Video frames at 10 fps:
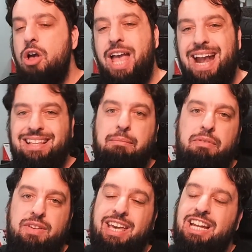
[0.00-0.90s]
Any type
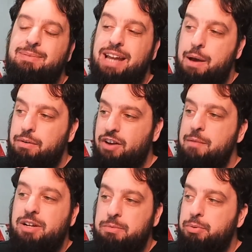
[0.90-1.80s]
of engagement I would very
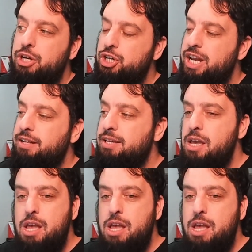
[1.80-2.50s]
much appreciate.